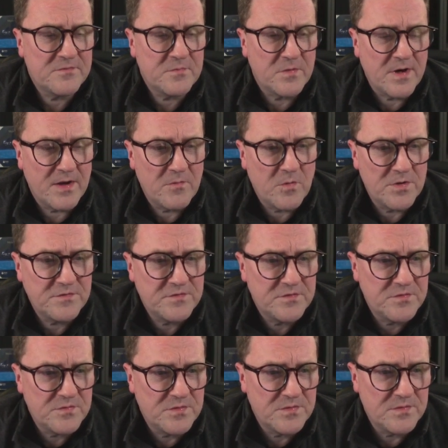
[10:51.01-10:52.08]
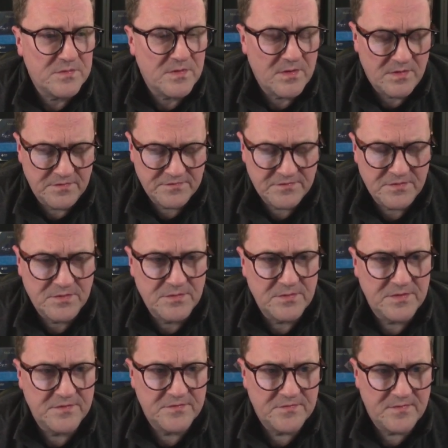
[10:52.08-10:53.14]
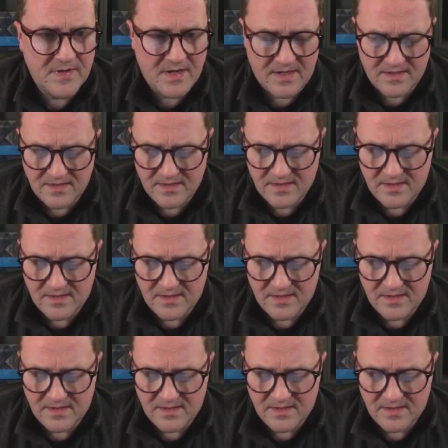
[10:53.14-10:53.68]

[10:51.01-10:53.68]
What I want to do also is that